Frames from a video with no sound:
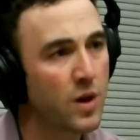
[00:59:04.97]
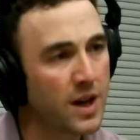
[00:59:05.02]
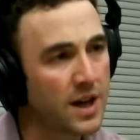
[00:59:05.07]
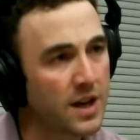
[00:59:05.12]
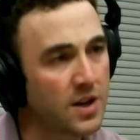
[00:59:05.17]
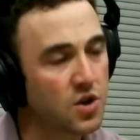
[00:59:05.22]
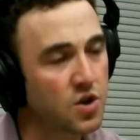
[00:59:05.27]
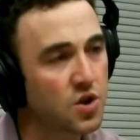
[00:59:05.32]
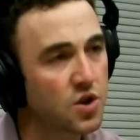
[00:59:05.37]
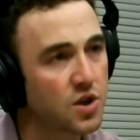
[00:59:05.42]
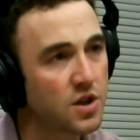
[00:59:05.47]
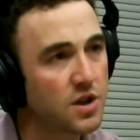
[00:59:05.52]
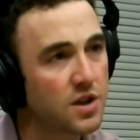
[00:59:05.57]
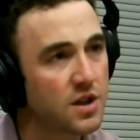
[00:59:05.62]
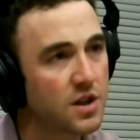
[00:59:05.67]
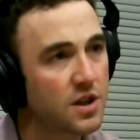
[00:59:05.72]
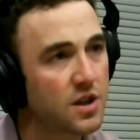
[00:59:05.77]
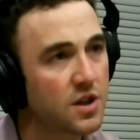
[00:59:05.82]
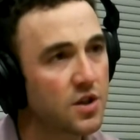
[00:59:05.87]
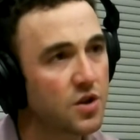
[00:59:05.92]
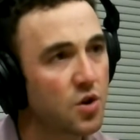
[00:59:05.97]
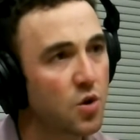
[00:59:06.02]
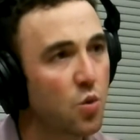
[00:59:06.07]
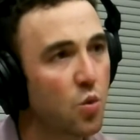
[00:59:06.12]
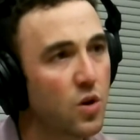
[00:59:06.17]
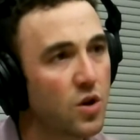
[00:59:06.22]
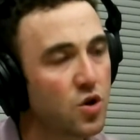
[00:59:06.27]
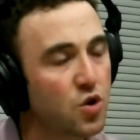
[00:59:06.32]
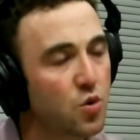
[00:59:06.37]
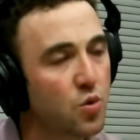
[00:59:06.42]
wage. They're
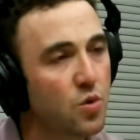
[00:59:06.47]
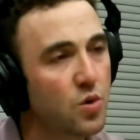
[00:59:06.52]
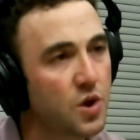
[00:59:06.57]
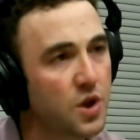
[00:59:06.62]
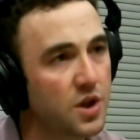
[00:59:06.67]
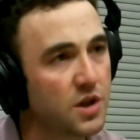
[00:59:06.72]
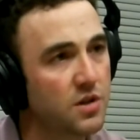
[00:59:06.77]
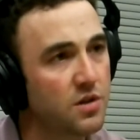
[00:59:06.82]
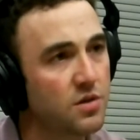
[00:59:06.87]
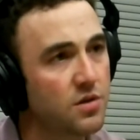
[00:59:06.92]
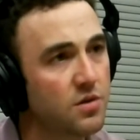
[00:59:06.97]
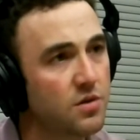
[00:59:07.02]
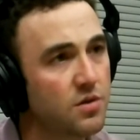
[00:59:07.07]
1 trillion.